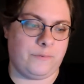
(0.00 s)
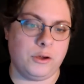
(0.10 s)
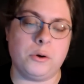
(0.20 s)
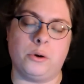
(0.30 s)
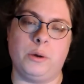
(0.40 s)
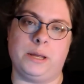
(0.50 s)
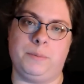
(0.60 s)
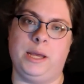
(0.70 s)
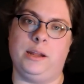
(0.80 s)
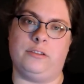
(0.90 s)
if you go to
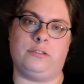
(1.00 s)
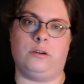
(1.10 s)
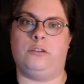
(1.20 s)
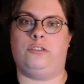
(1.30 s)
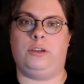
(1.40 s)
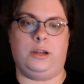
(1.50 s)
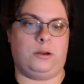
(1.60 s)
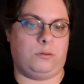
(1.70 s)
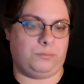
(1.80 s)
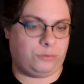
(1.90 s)
Wikipedia, search,
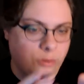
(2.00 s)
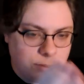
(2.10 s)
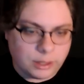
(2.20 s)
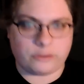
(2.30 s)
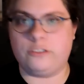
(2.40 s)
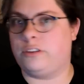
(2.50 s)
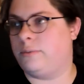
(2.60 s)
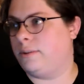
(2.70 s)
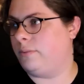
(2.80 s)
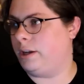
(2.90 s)
you know,
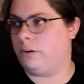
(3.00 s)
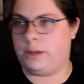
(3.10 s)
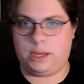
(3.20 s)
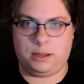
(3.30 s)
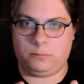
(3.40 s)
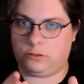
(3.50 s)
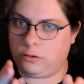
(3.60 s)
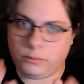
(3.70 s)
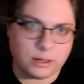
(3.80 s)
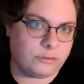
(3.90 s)
2007 in video
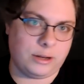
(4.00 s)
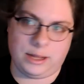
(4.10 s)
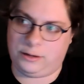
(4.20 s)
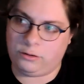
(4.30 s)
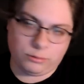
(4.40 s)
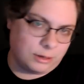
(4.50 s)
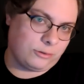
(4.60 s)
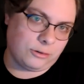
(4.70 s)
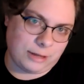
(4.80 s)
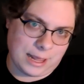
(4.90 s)
games, 2008,
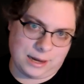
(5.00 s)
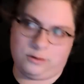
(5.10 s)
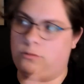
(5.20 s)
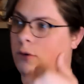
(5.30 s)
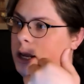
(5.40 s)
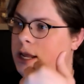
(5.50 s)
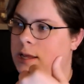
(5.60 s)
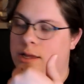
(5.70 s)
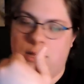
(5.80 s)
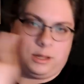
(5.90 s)
2010,
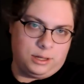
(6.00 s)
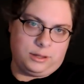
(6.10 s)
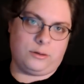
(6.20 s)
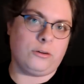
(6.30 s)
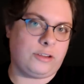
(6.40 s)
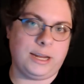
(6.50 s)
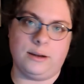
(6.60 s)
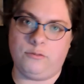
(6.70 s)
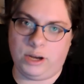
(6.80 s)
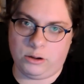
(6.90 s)

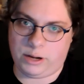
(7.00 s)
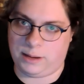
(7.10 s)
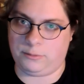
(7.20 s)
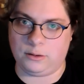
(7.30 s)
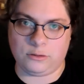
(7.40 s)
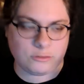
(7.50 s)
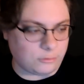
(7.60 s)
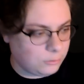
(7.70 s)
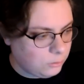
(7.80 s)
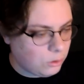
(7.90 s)
2013 in video games, and just